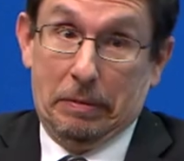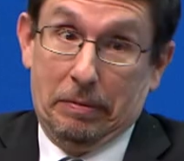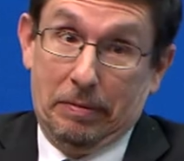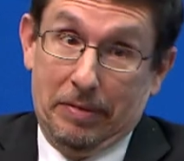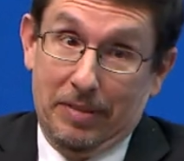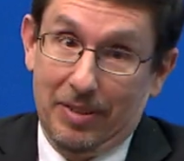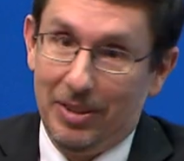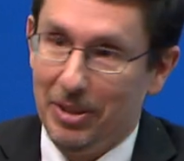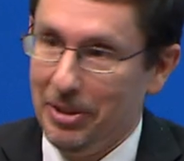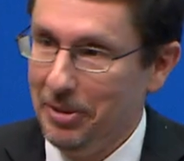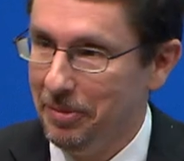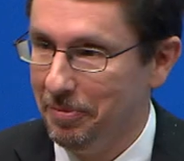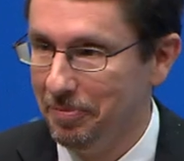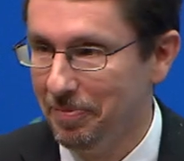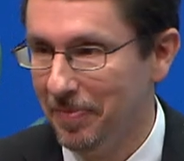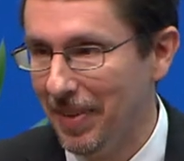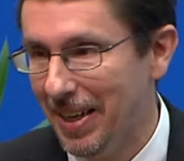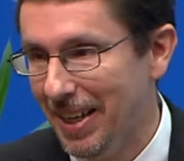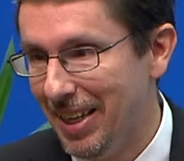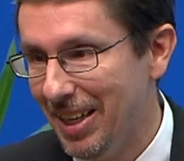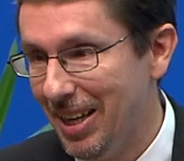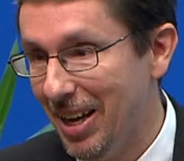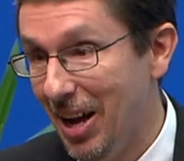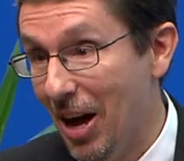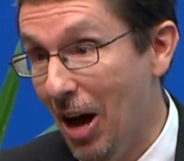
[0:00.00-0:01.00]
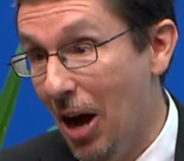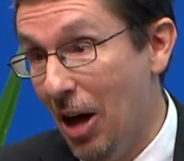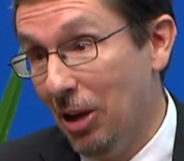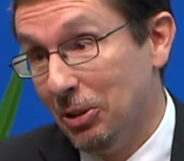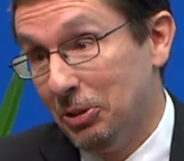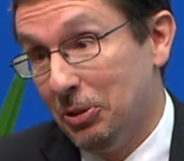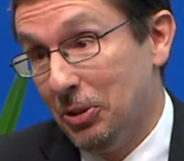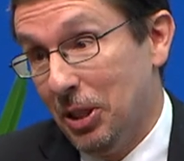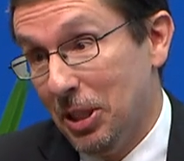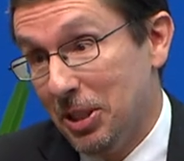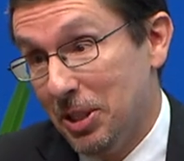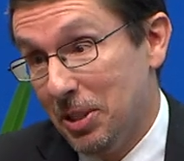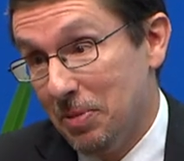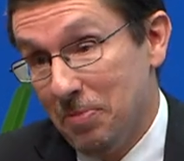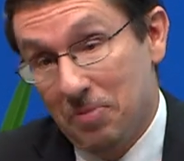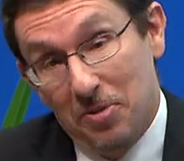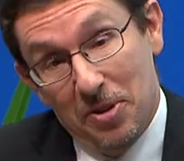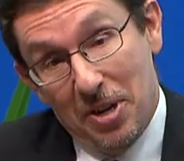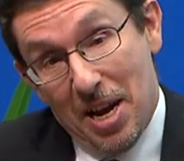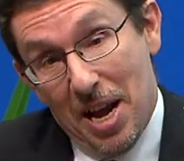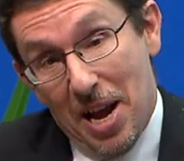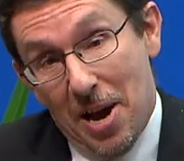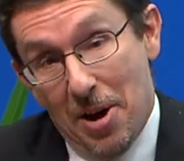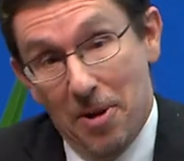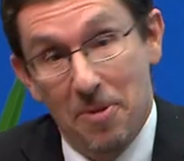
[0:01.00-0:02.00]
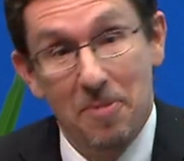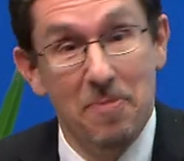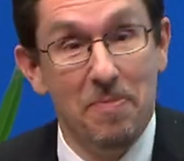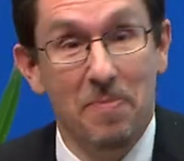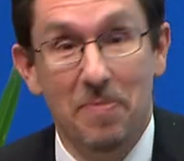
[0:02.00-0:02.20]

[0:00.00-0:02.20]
So I'll trust them for now.